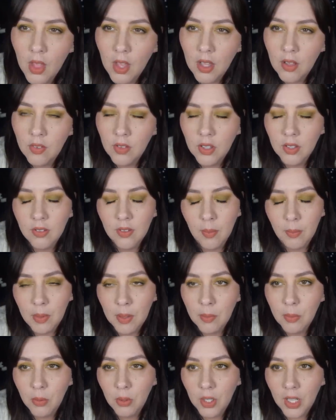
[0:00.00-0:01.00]
I feel like some
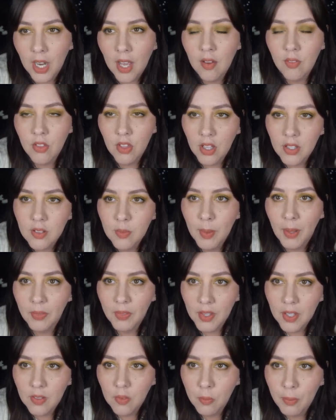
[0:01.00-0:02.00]
people are gonna have thoughts about
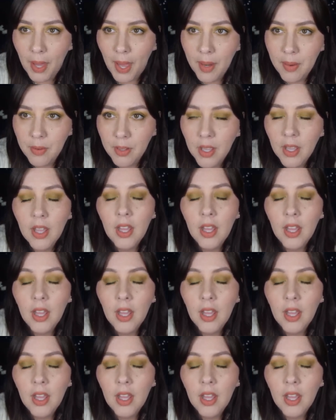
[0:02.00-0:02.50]
this, but